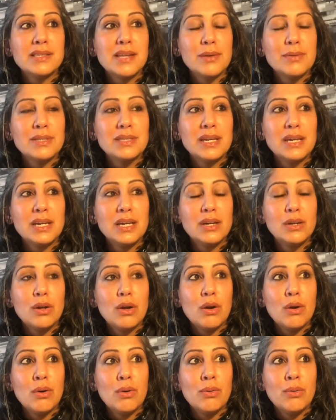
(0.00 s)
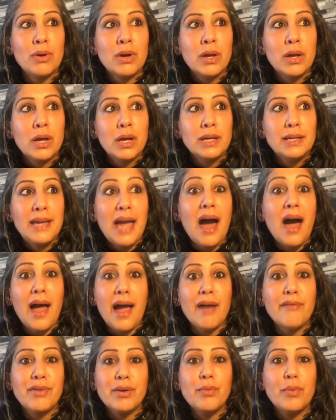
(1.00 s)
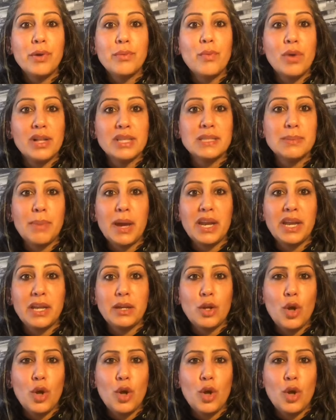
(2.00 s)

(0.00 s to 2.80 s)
I was like, yeah, everyone wants money.